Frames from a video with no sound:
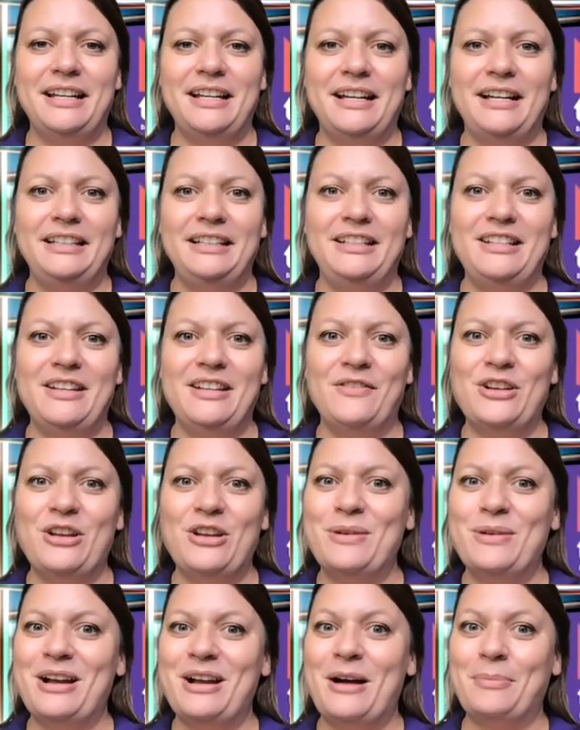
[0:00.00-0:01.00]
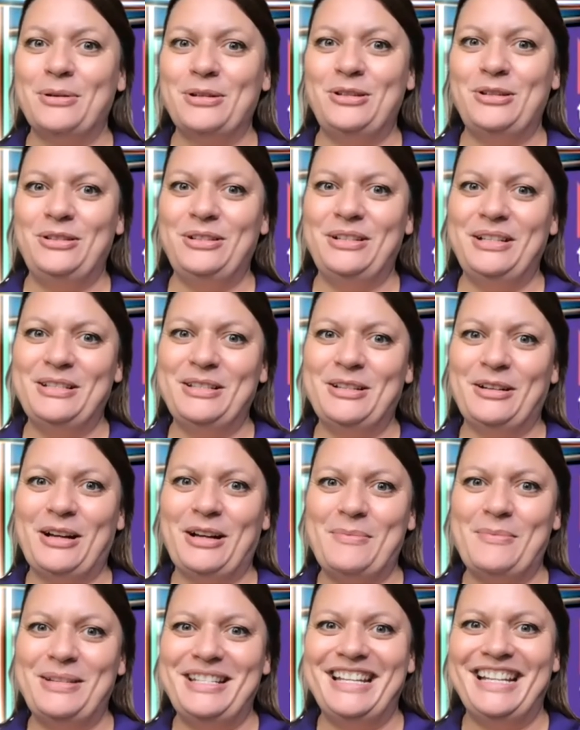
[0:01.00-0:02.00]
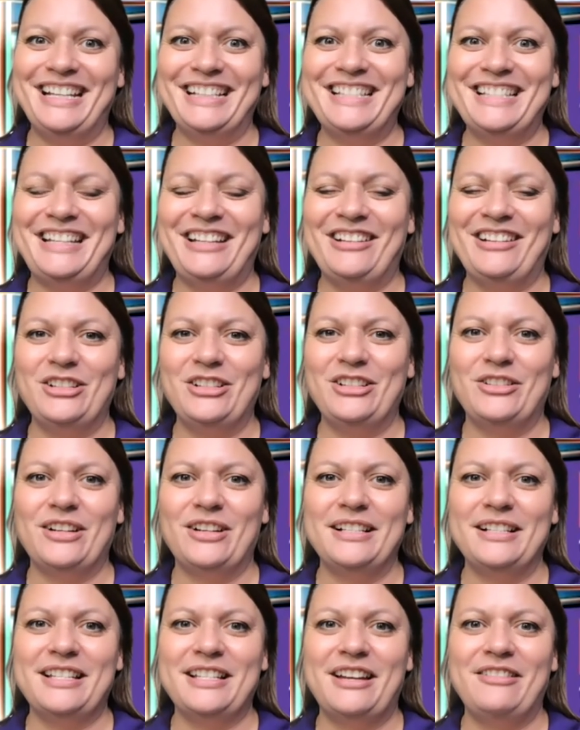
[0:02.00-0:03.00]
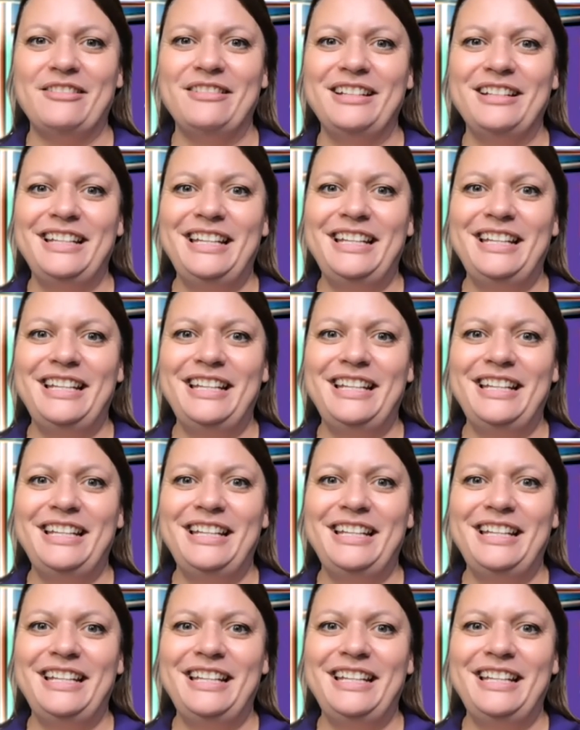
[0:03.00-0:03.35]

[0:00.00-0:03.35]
Uh, you never know what opportunities are coming next here at Terazo.